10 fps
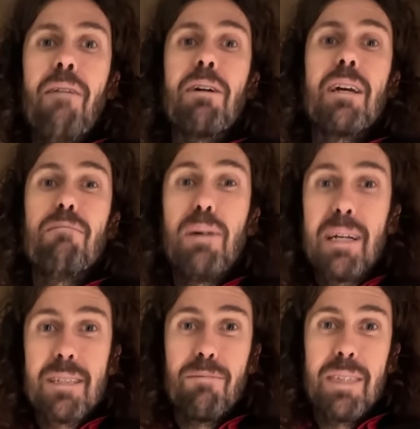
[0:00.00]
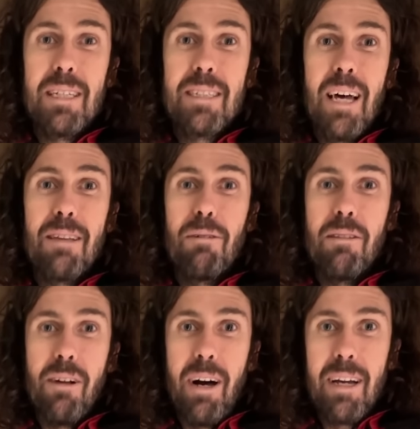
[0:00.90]
and we can pick some things out that we
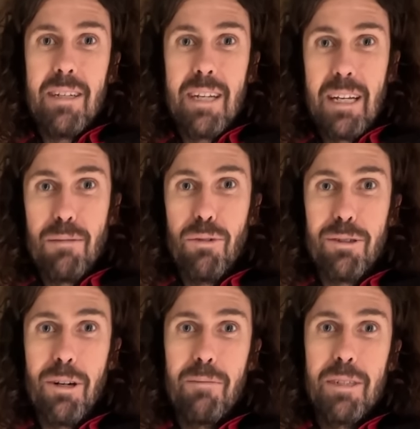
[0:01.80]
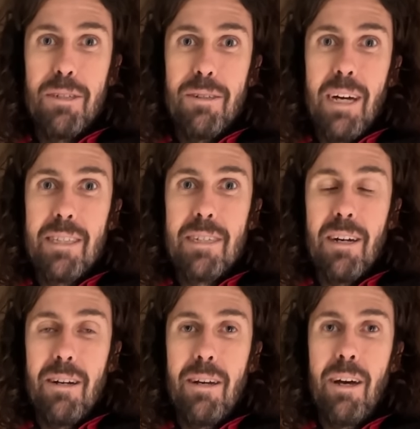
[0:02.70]
like and take some more time to do that,
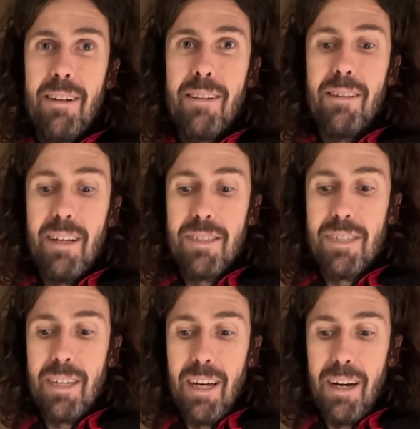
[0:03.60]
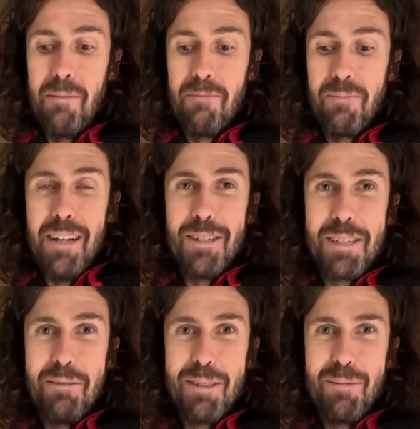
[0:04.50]
so let's um,
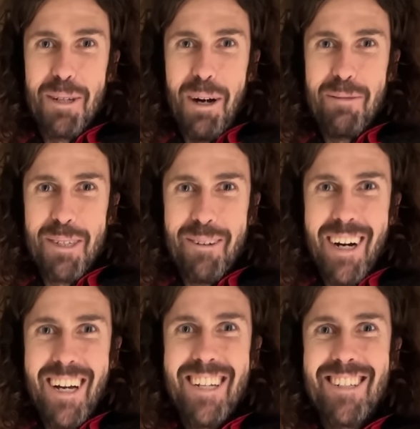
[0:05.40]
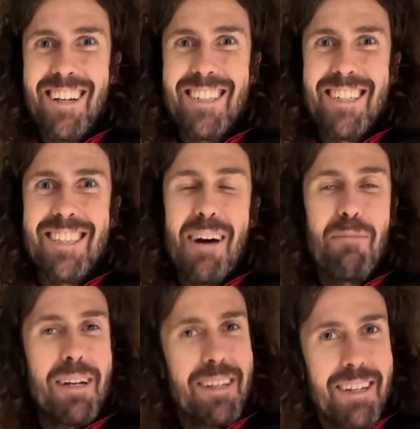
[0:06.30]
just give some time to uh, digest that.
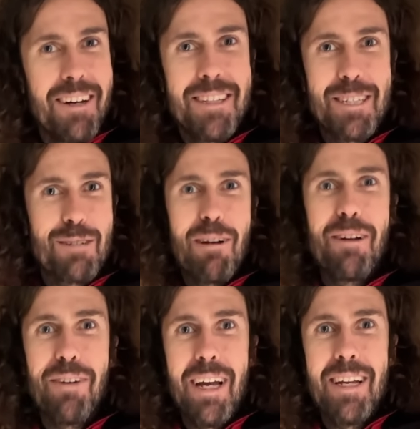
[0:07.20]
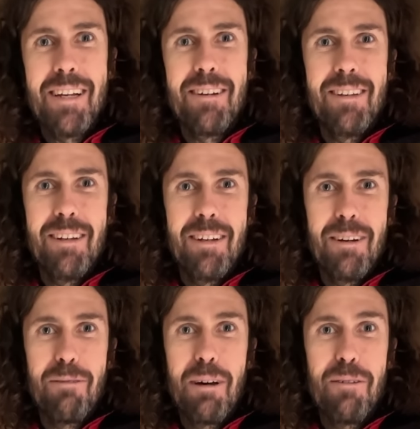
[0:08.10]
But you know, this is renovating.
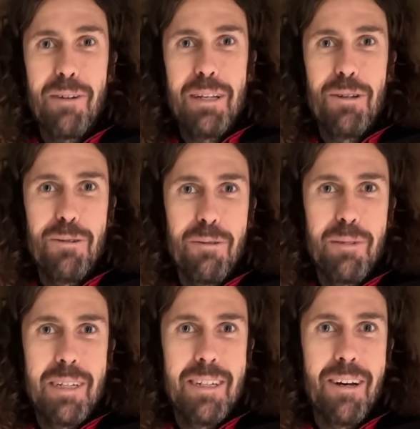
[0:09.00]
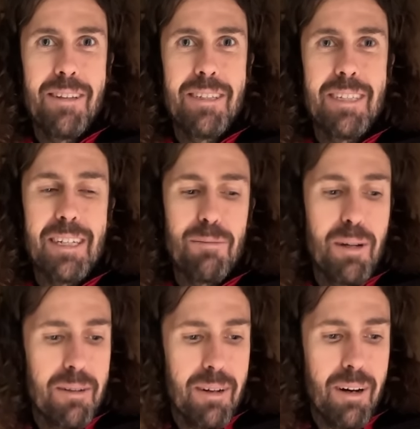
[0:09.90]
Yeah, we're, we're new and we didn't know these things,
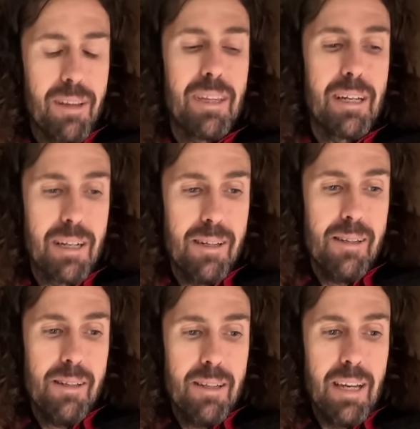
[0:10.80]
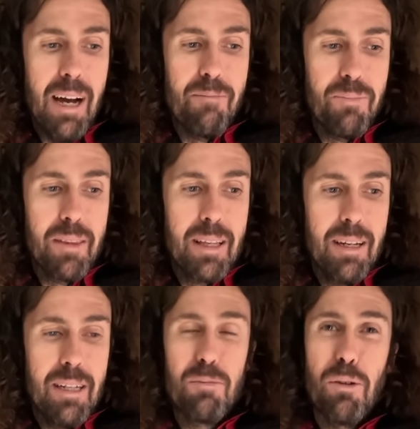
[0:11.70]
but I think, yeah,
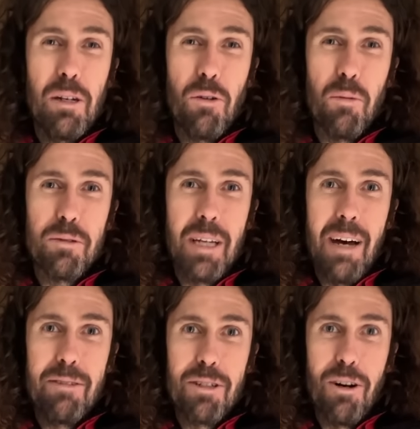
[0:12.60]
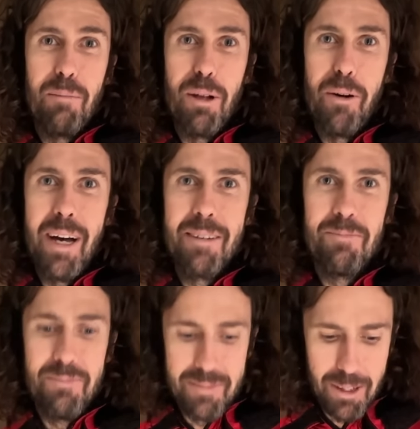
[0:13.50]
it's pretty normal to have a time blowout
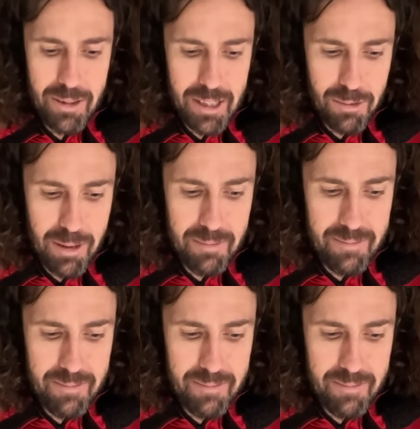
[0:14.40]
on this one.